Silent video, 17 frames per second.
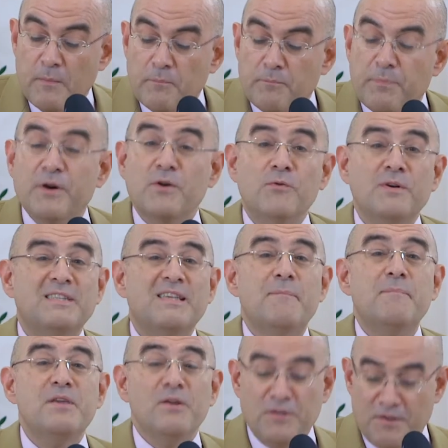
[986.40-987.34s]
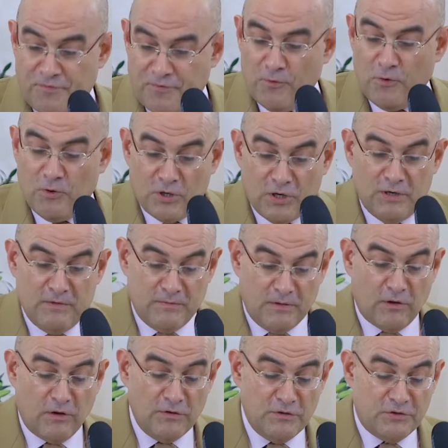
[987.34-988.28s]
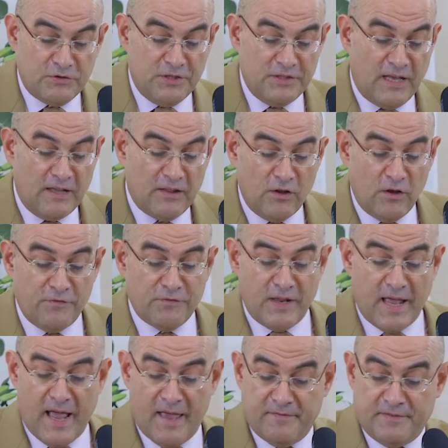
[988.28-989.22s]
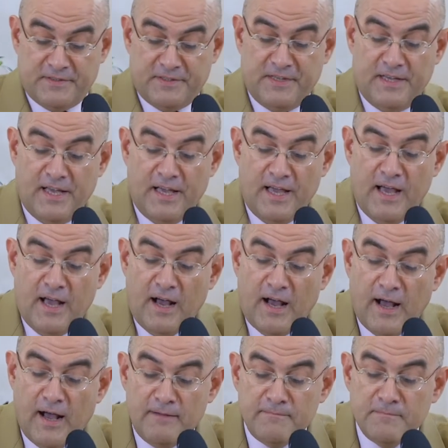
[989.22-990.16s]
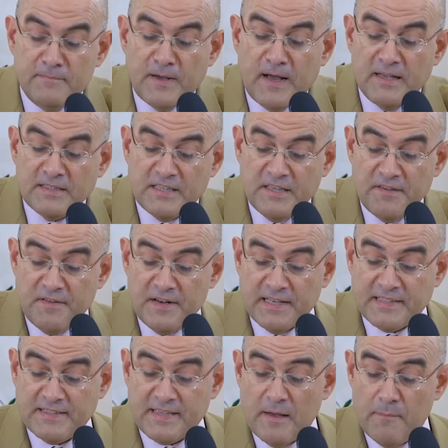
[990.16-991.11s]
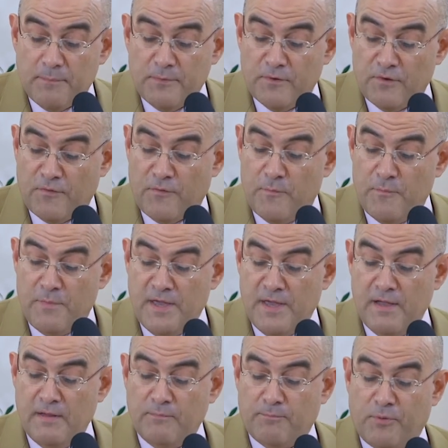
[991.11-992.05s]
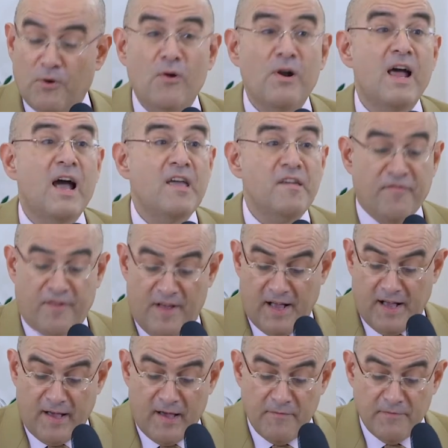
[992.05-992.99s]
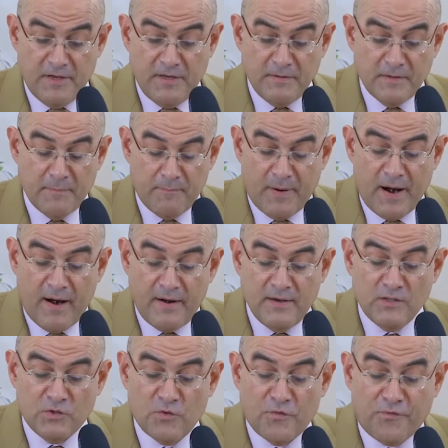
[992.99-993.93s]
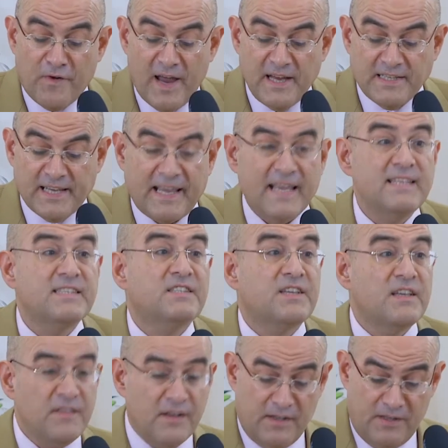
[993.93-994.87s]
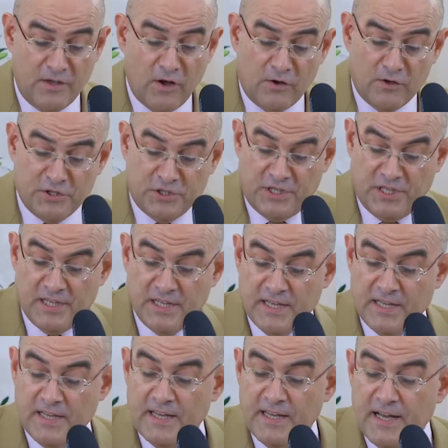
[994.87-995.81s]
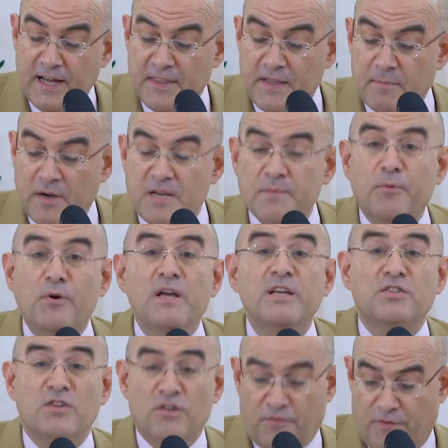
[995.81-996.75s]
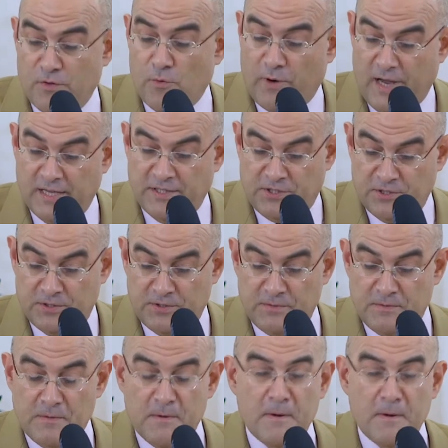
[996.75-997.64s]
Peru is a beautiful country that loves lives and has given example of being pro-life and having parents who fight against gender ideology and the manipulation of education.